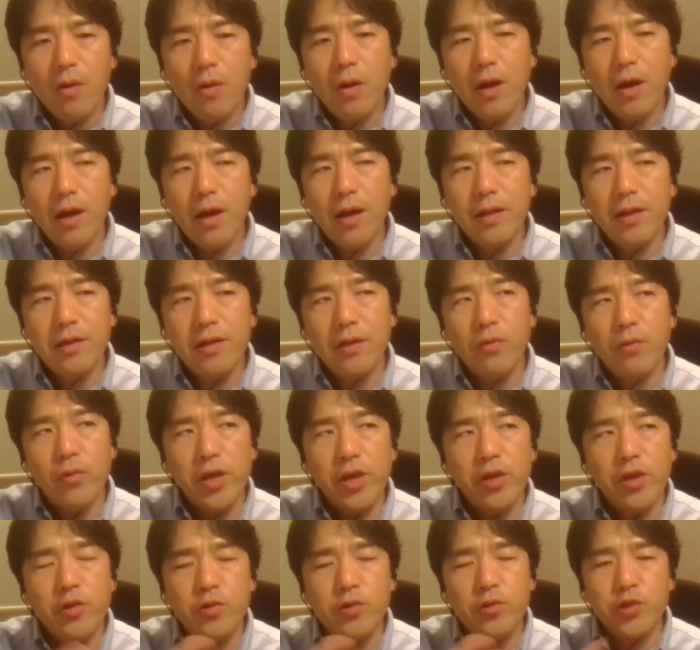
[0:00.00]
And
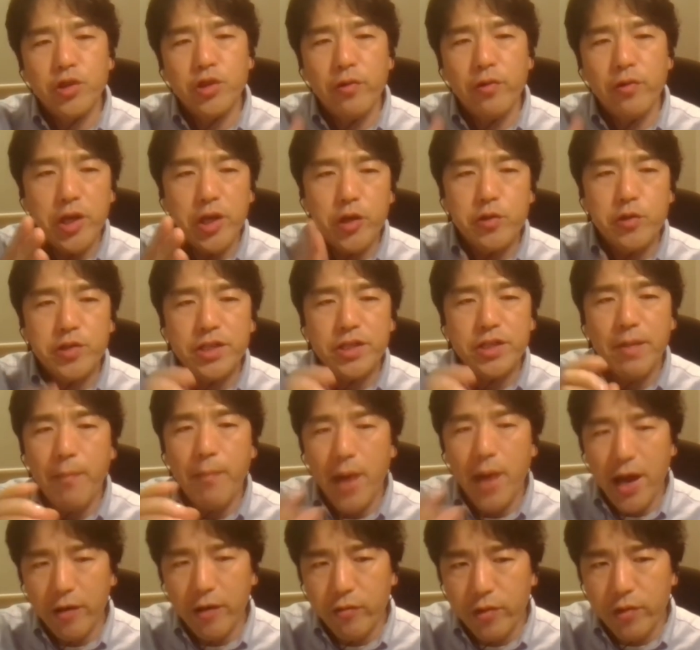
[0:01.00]
we usually use the
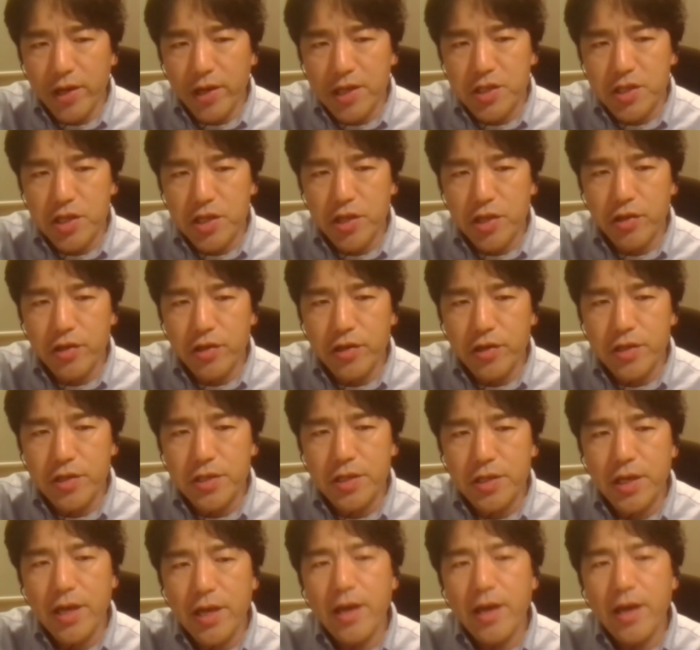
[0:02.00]
microcatheters.